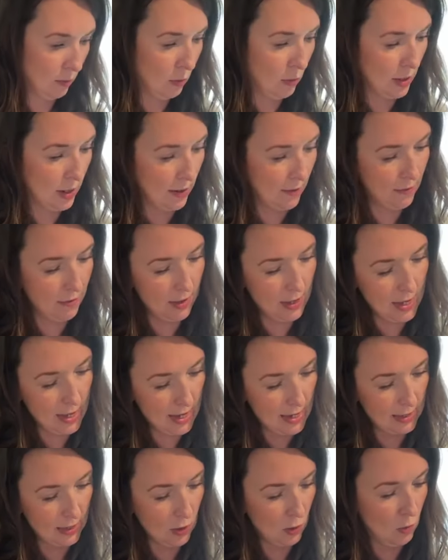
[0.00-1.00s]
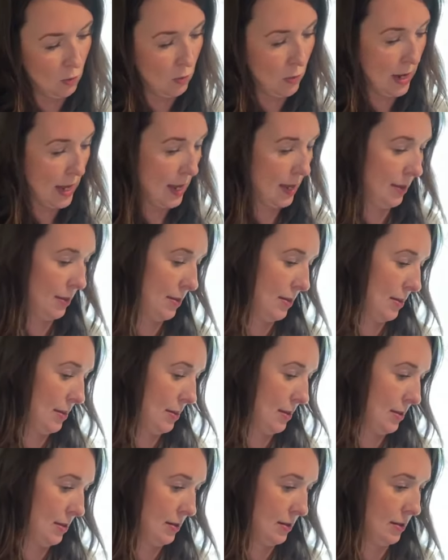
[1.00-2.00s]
one of these with